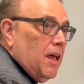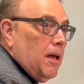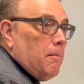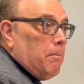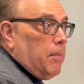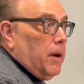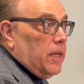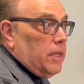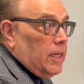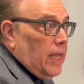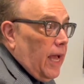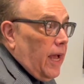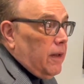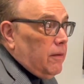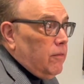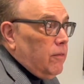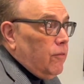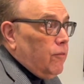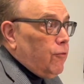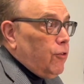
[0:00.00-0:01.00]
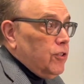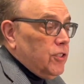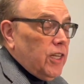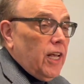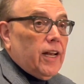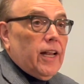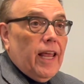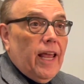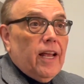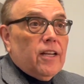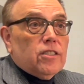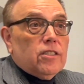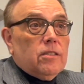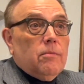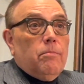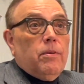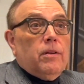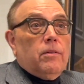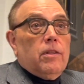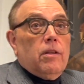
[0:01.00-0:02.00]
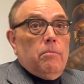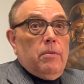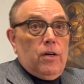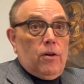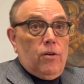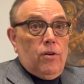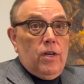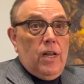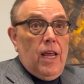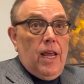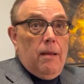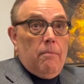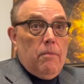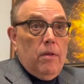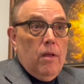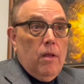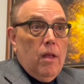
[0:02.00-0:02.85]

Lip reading: But yet, Frazetta has the bigger name